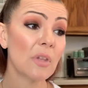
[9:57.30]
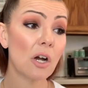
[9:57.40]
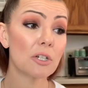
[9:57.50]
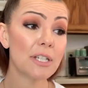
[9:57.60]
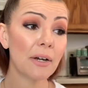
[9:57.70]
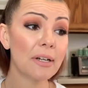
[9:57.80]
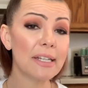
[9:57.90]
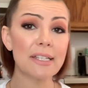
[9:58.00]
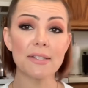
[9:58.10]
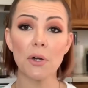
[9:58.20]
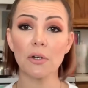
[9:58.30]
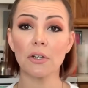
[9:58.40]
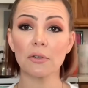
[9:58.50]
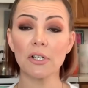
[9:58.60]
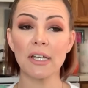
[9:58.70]
are dairy. So
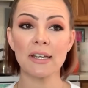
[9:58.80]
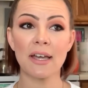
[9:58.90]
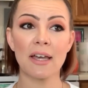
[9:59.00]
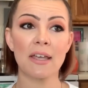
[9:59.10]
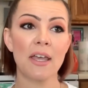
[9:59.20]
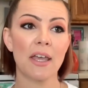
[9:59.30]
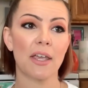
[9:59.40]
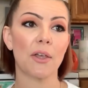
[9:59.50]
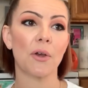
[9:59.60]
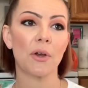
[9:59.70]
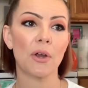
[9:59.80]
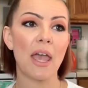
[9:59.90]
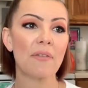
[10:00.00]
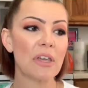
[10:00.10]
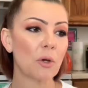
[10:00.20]
you're looking at your
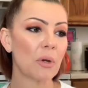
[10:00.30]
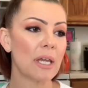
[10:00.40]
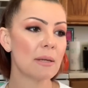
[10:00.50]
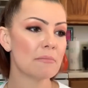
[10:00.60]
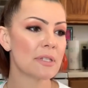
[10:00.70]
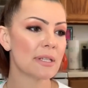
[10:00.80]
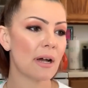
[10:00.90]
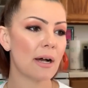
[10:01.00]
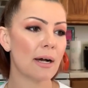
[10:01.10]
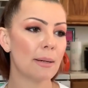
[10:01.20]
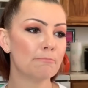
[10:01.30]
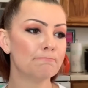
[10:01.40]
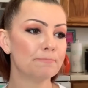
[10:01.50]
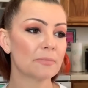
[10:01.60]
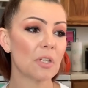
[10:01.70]
heavy creams,
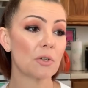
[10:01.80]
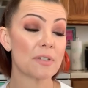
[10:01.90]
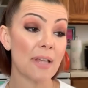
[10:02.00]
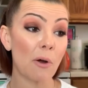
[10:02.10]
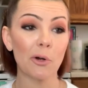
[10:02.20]
your sour